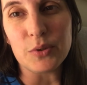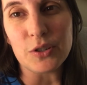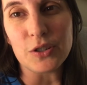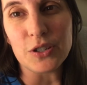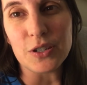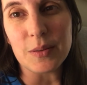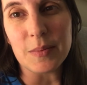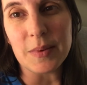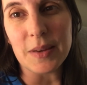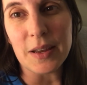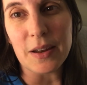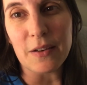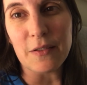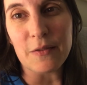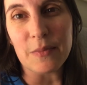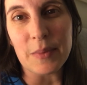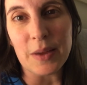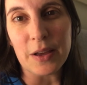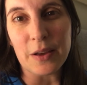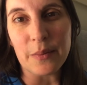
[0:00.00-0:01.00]
pushing me out
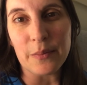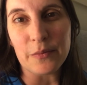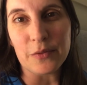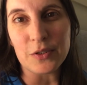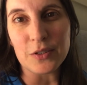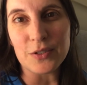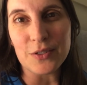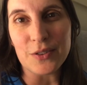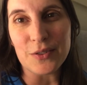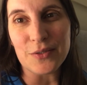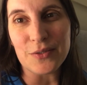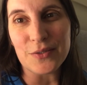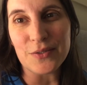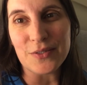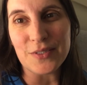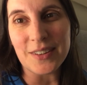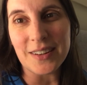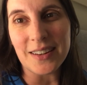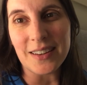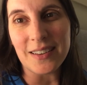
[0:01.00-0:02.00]
of my comfort
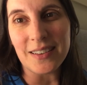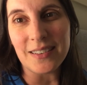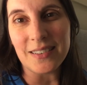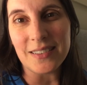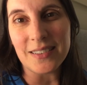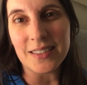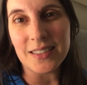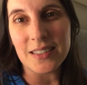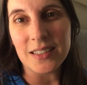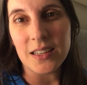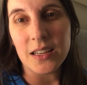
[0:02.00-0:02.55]
zone and